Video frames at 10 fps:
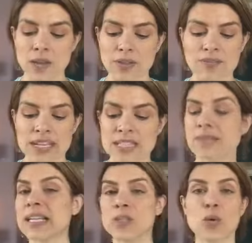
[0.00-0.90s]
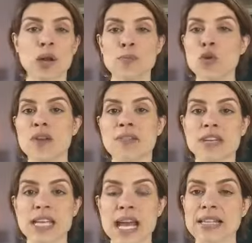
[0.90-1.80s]
fitness advice, you want to move every
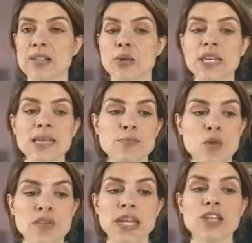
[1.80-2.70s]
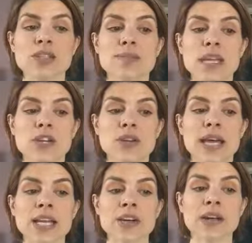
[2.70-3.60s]
day. So keep moving, just make sure
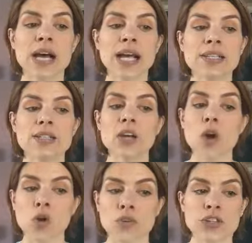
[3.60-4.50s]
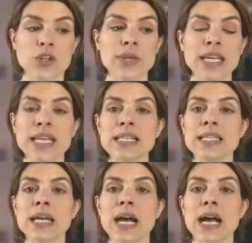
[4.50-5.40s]
that you're not overdoing it.
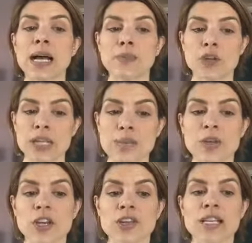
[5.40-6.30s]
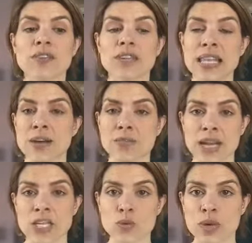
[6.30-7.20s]
You're keeping yourself in that
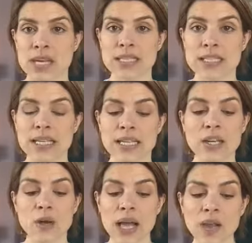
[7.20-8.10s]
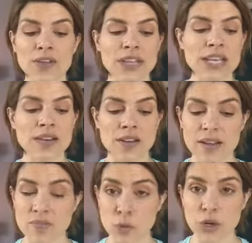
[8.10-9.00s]
range where it's, healthy
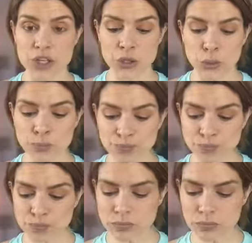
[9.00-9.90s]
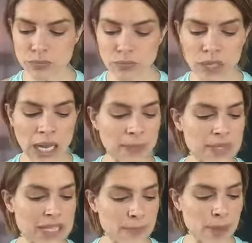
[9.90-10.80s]
for you.
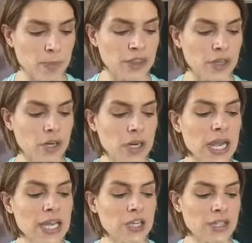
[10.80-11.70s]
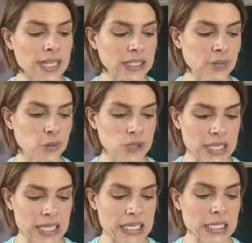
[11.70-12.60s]
Keep up with your daily
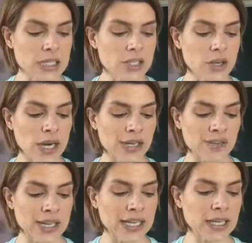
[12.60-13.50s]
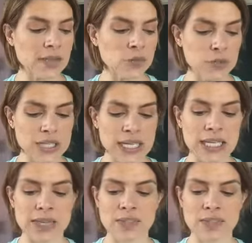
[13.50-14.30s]
routine, your Ayurvedic routine. I've